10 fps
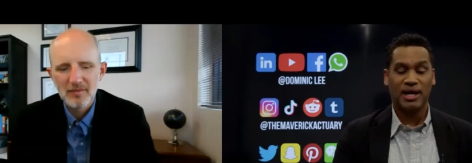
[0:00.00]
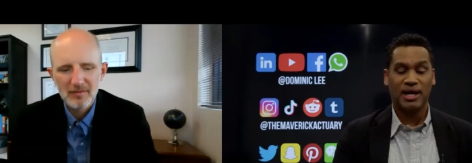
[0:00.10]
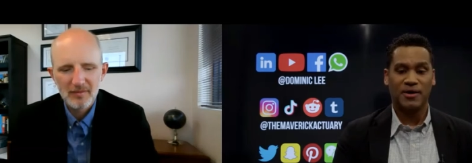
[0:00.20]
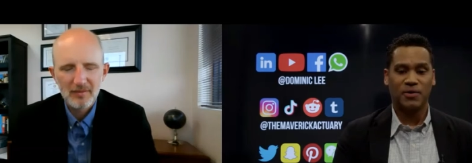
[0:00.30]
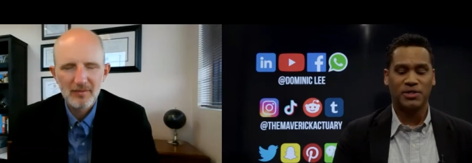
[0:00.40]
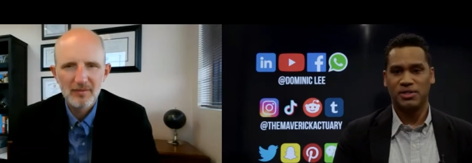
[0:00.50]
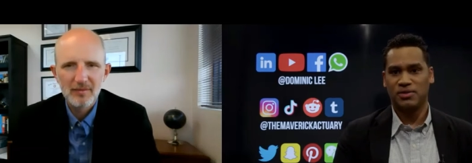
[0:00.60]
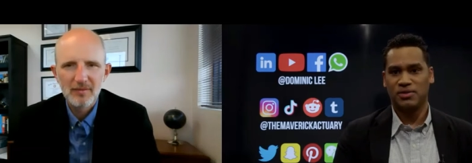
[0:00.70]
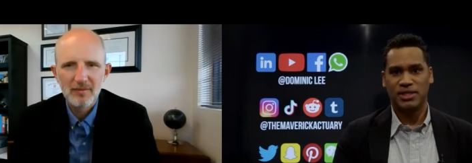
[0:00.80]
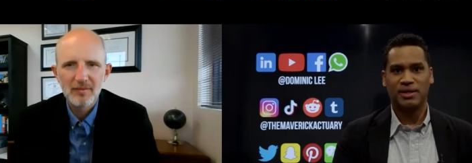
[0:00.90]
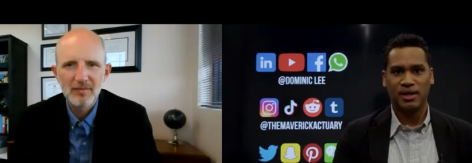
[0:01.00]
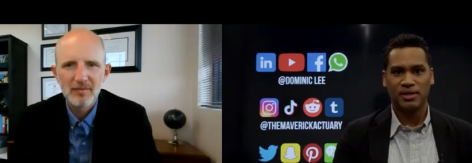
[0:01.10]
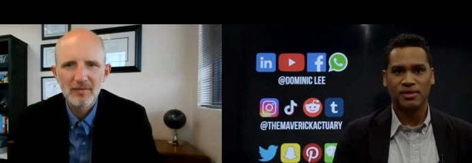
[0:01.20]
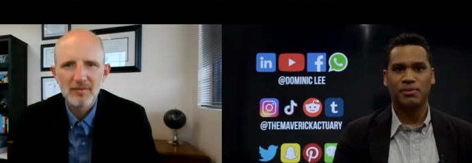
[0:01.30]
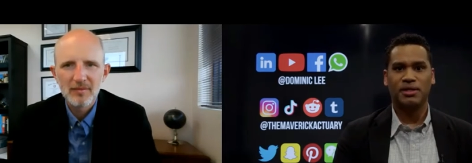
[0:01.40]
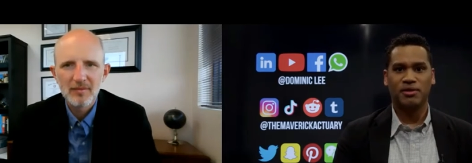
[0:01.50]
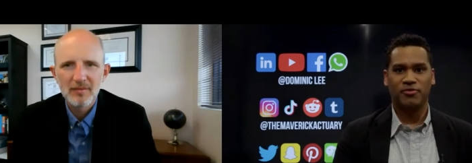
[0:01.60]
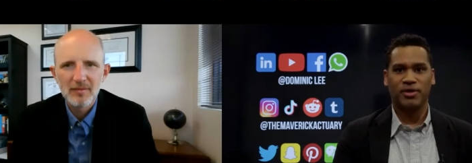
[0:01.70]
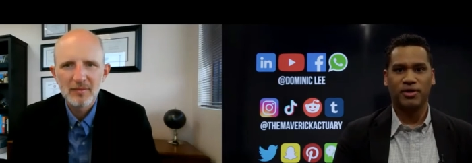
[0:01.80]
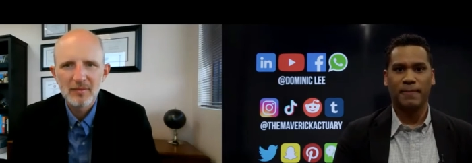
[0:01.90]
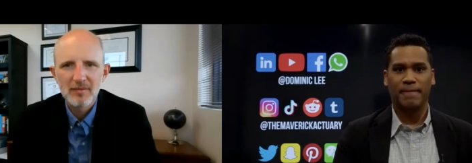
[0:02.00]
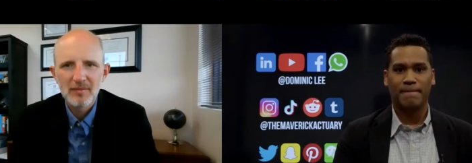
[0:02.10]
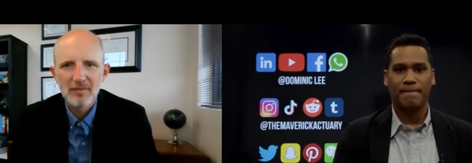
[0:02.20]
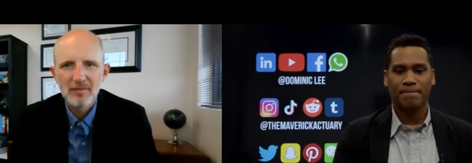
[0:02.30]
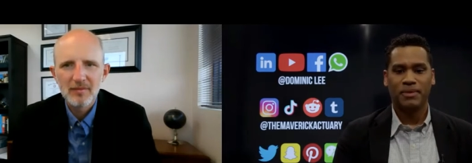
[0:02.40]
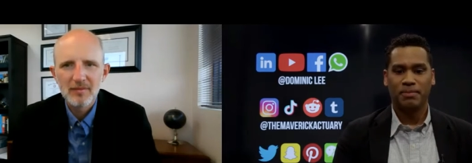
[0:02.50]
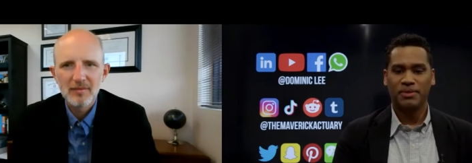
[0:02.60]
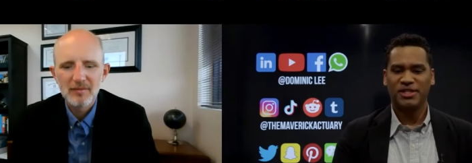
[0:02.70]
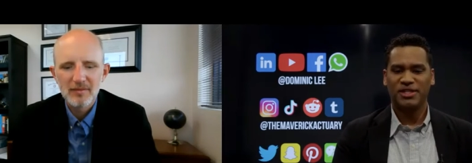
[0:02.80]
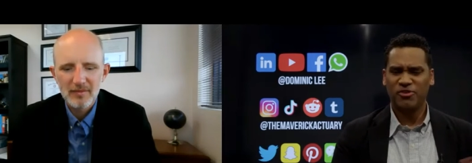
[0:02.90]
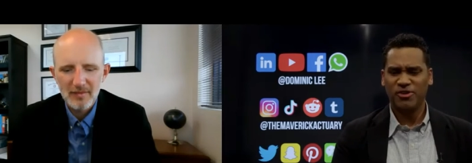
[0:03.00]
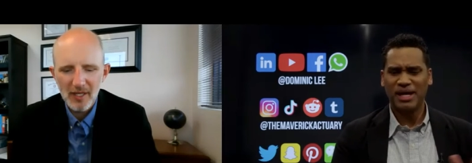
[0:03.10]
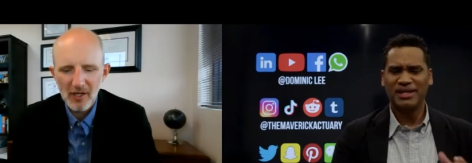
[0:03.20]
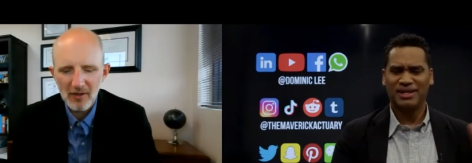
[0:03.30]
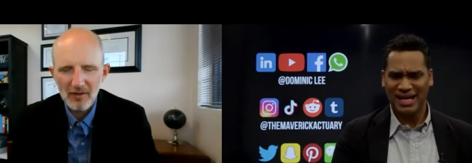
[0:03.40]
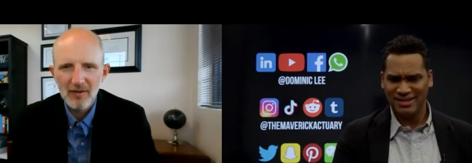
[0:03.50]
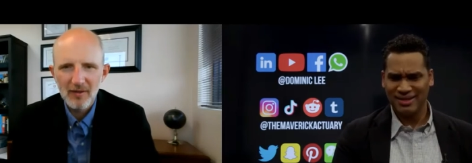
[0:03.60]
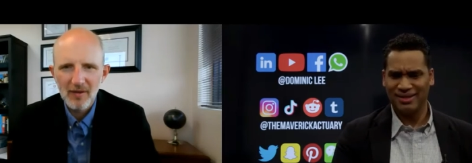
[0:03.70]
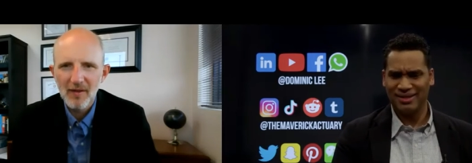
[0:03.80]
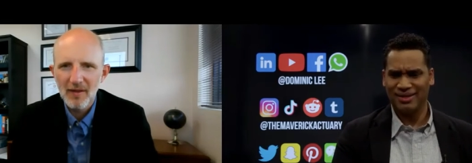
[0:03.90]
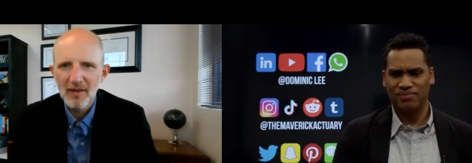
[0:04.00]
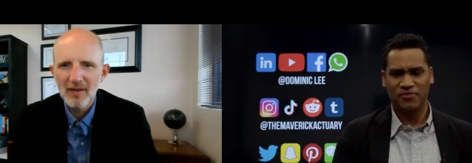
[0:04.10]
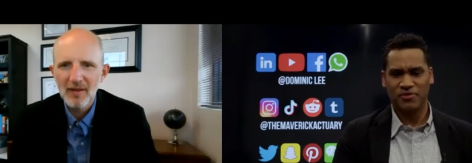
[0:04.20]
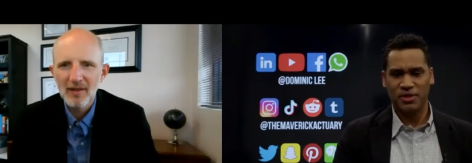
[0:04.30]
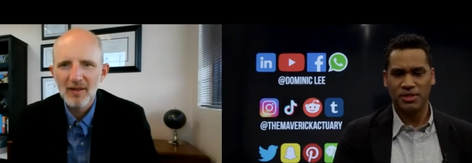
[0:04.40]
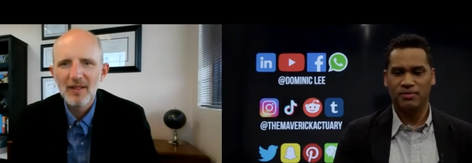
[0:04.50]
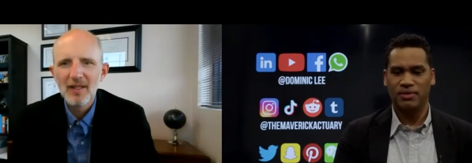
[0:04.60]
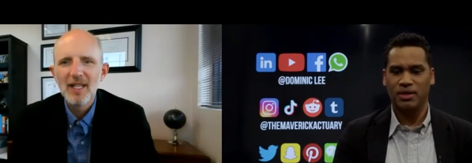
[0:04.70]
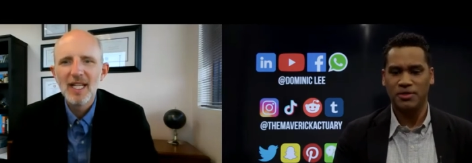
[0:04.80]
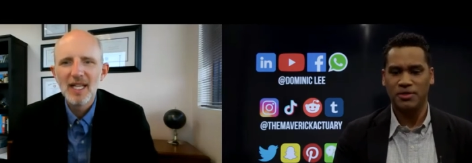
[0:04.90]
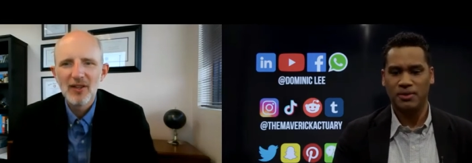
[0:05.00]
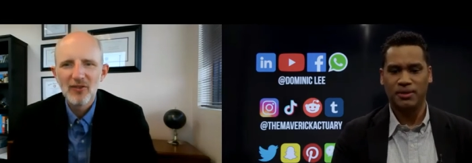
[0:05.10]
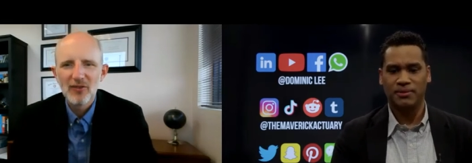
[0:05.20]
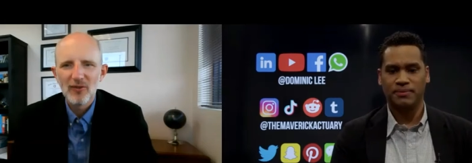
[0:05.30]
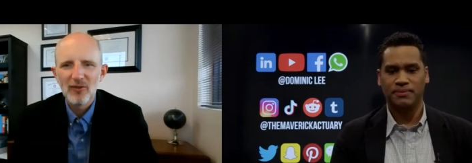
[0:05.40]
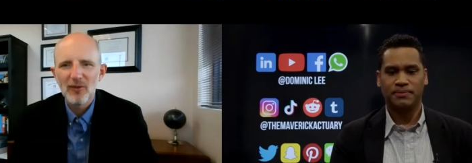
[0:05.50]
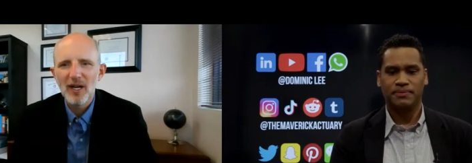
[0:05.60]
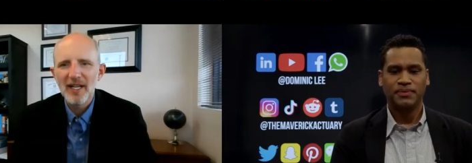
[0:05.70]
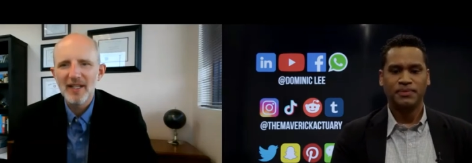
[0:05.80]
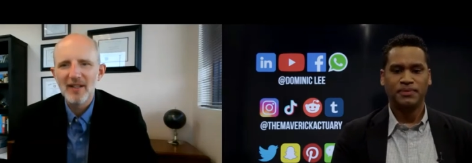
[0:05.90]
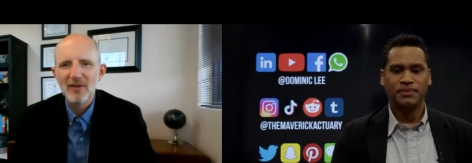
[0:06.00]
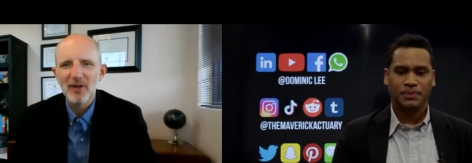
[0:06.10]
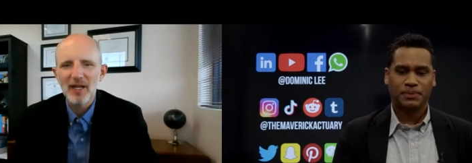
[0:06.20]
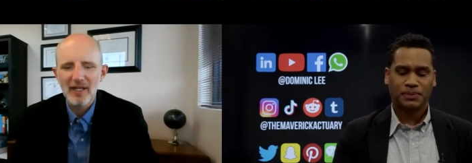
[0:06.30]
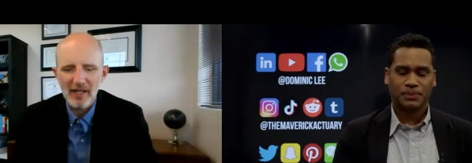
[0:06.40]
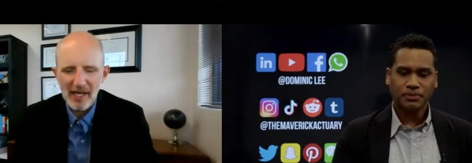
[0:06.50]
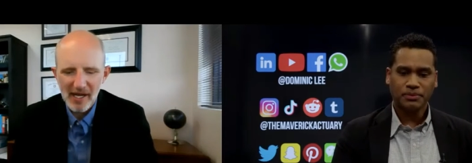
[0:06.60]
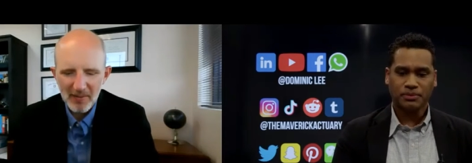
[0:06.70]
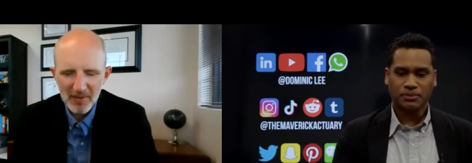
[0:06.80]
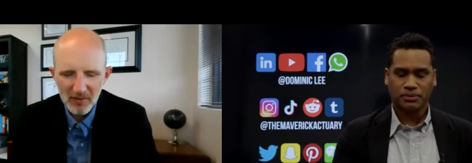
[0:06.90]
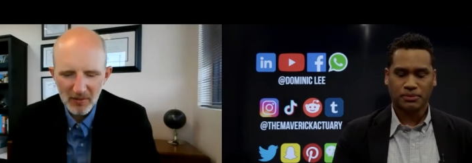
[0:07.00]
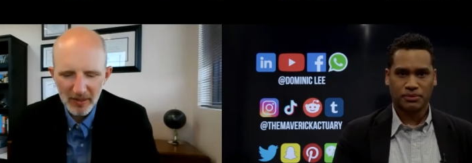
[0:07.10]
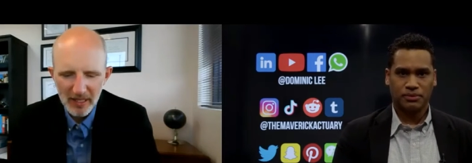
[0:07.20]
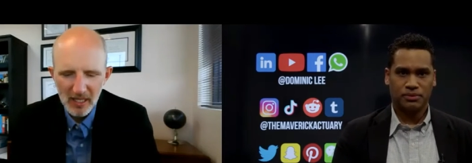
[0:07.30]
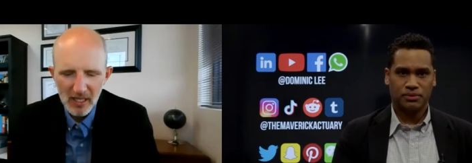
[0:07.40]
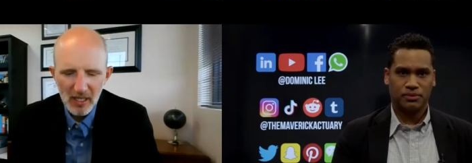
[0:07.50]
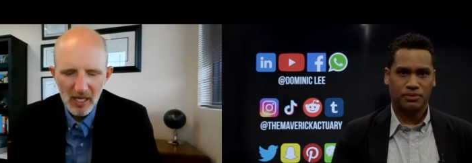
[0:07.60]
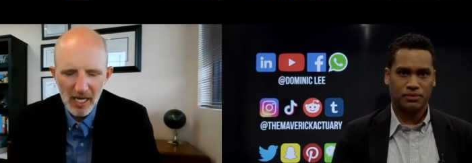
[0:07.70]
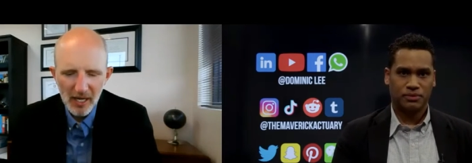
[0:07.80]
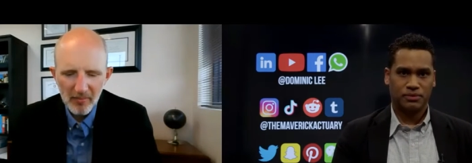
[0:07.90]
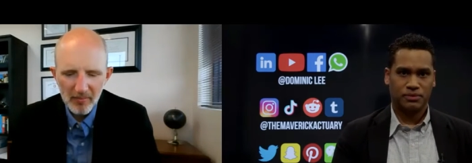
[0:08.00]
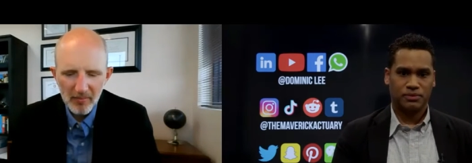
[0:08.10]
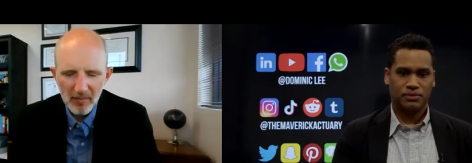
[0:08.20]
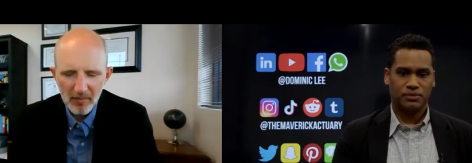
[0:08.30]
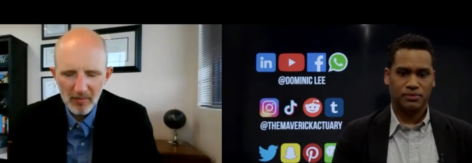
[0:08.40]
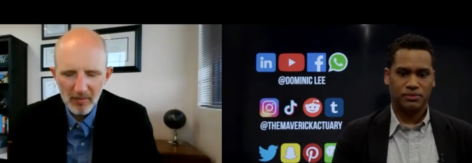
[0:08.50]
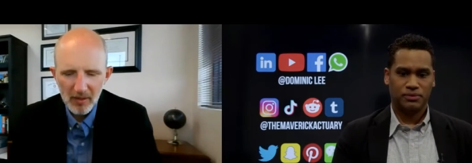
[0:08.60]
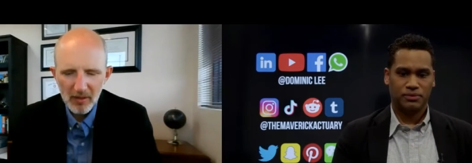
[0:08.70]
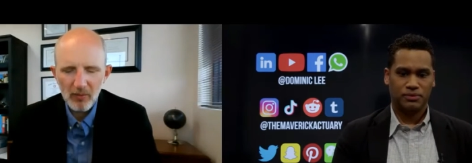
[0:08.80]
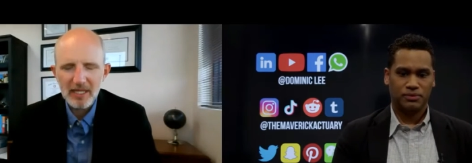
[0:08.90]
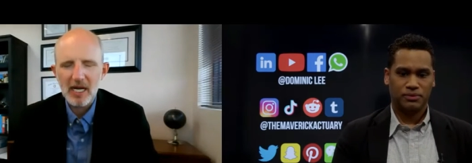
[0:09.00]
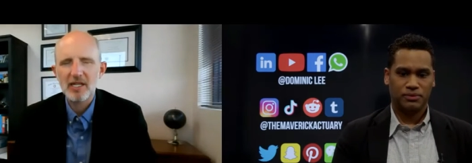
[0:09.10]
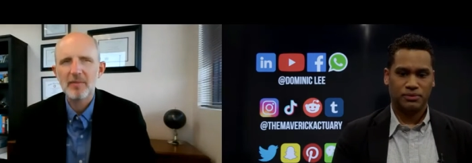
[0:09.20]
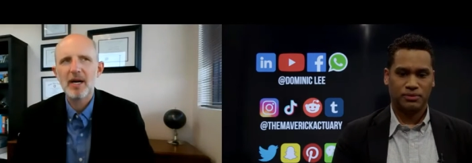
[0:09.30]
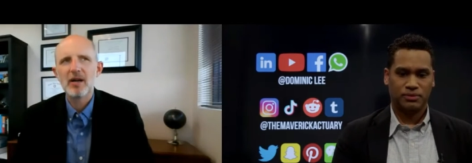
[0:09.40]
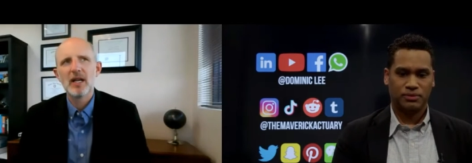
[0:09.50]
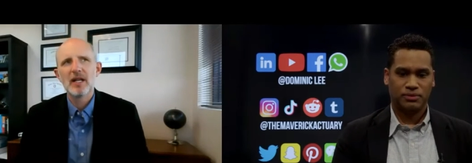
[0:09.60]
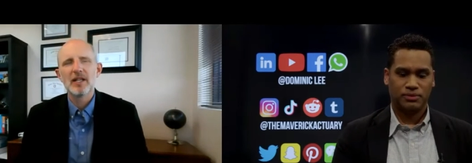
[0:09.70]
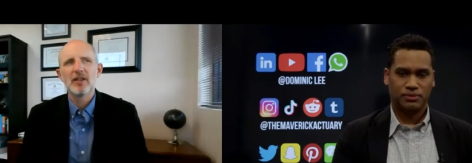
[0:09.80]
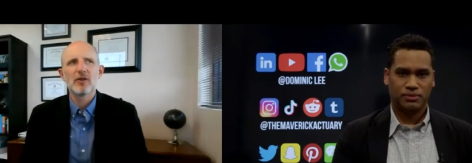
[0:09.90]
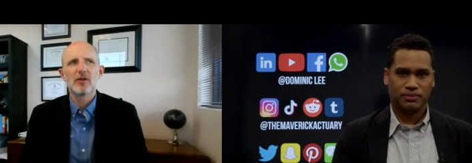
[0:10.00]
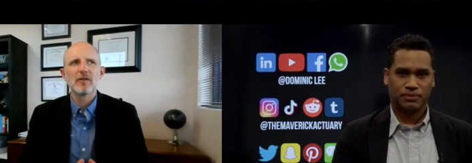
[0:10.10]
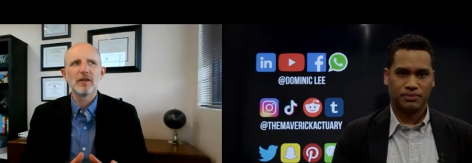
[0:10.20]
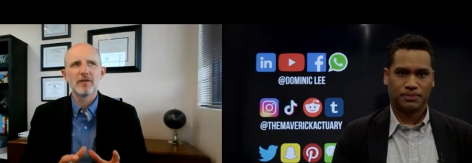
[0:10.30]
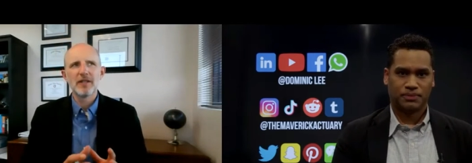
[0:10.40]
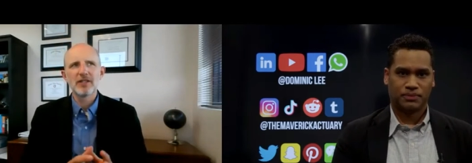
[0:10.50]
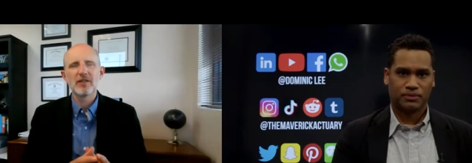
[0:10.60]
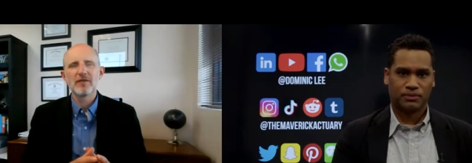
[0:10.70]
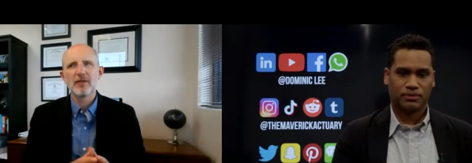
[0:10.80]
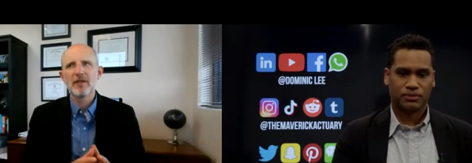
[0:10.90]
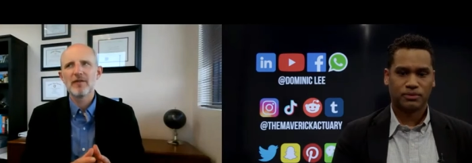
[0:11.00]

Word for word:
Speaker 1: that now, which is which I think is a little bit different different from like a classic definition of leadership you
Speaker 2: know right right yeah absolutely um you know we talked about uh, your your vision for the